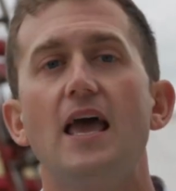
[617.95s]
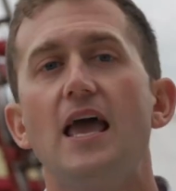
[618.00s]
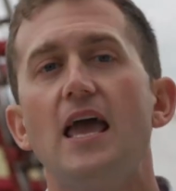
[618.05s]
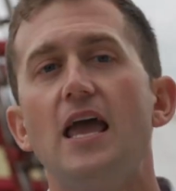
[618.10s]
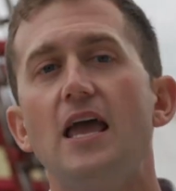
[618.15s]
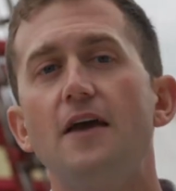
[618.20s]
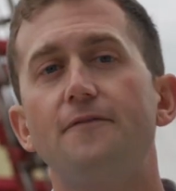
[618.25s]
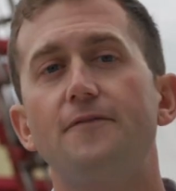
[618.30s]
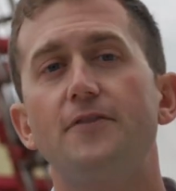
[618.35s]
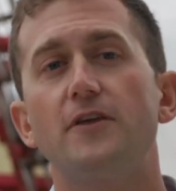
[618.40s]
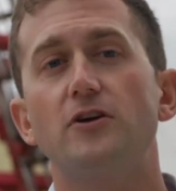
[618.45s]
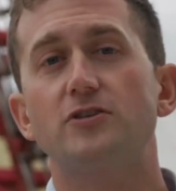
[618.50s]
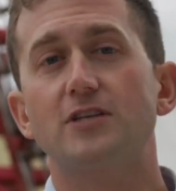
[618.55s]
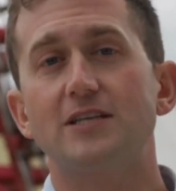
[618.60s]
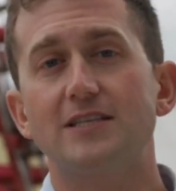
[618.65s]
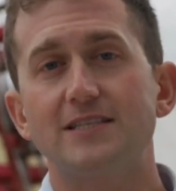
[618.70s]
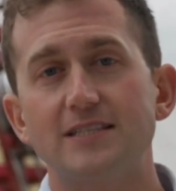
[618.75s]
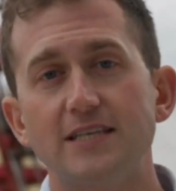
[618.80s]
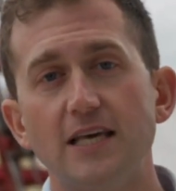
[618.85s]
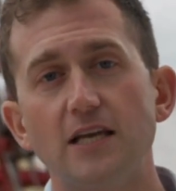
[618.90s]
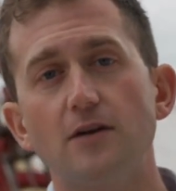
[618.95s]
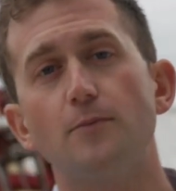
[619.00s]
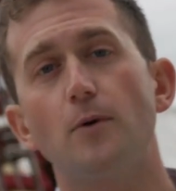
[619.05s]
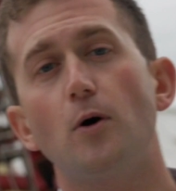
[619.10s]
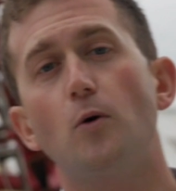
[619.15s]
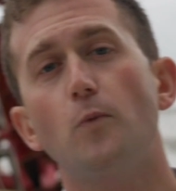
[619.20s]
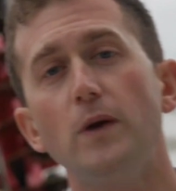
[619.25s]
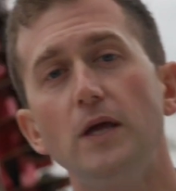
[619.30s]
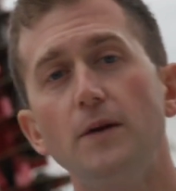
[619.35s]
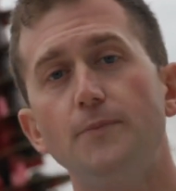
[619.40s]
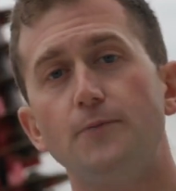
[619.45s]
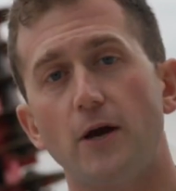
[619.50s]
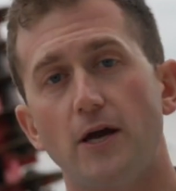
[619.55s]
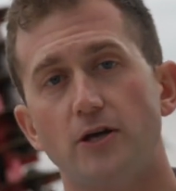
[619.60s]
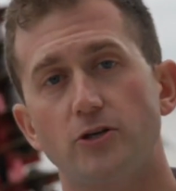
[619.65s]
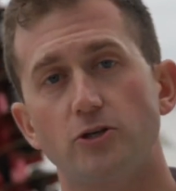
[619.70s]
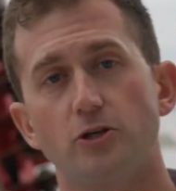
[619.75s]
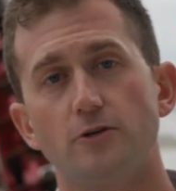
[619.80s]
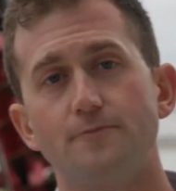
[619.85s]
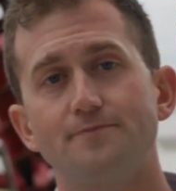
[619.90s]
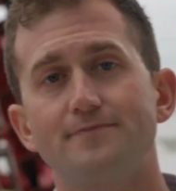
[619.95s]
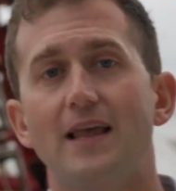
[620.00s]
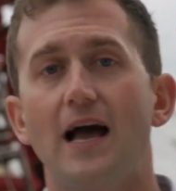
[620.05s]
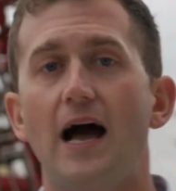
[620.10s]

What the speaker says: If there's considerable weed pressure,